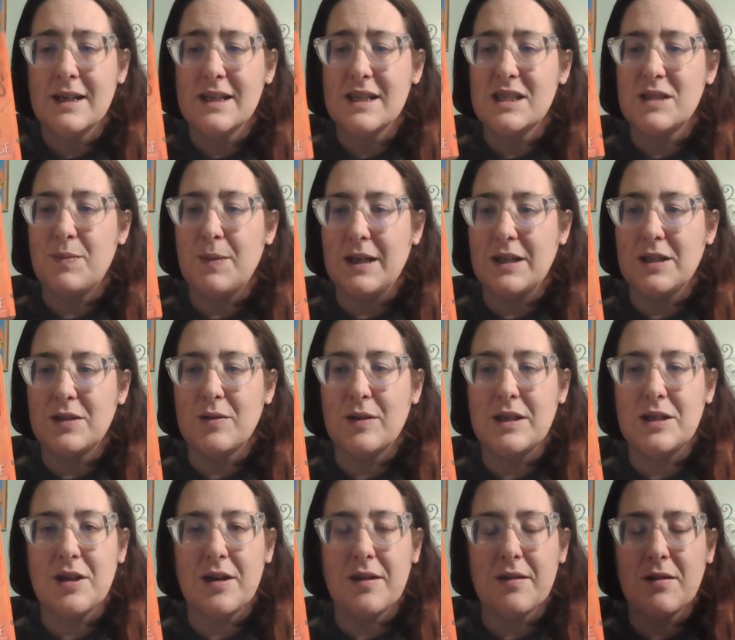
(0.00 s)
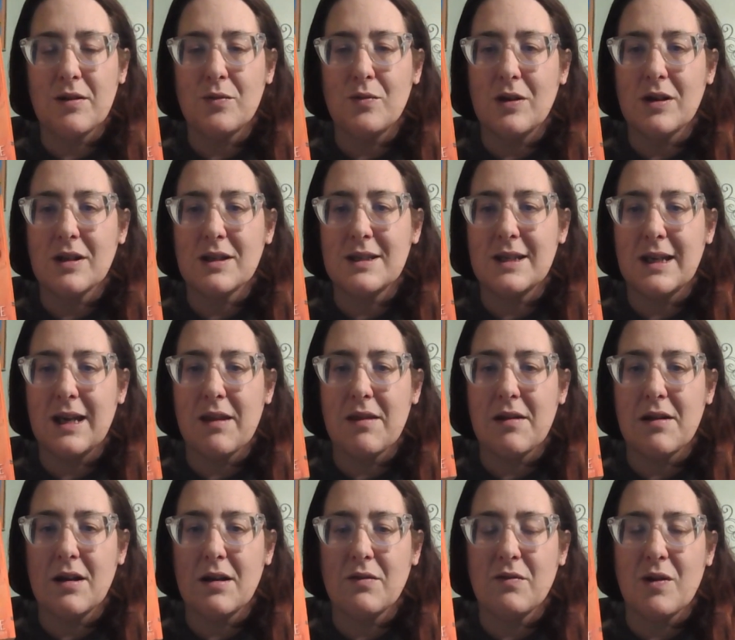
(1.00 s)
speak to each other and work
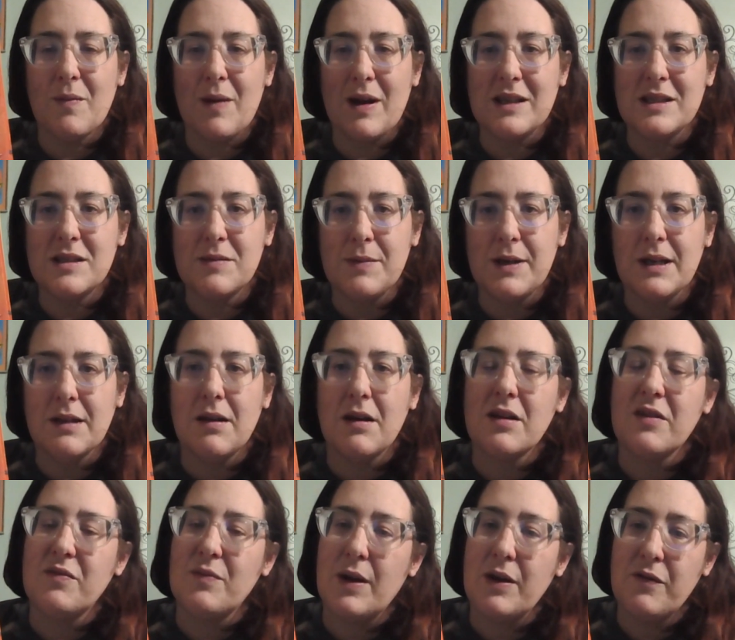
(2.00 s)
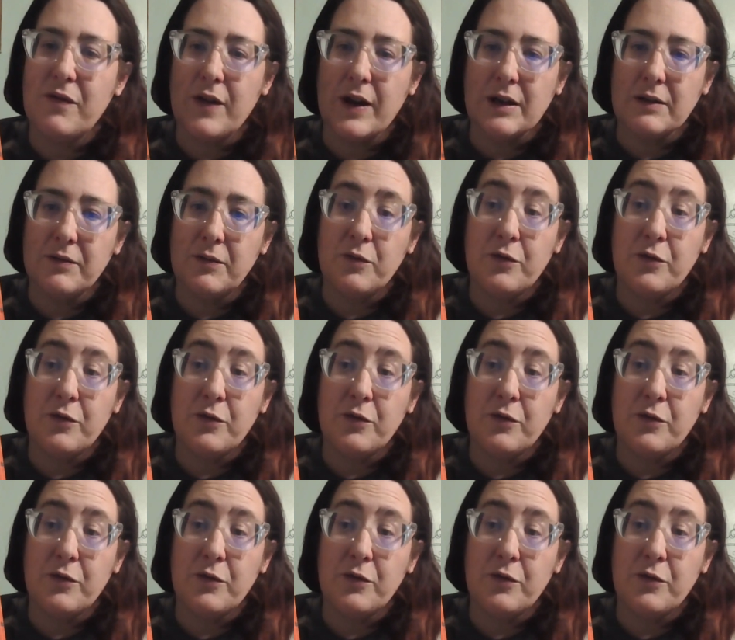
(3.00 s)
together reminds me a lot of my f-